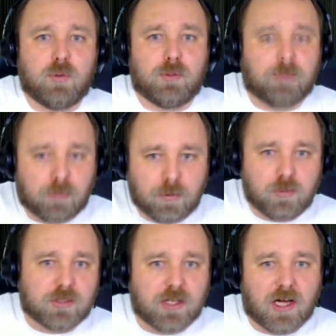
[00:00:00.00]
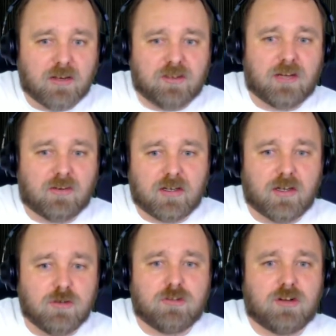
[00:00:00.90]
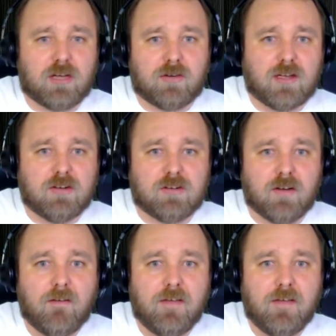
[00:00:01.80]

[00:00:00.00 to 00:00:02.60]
The Pro's not a new generation.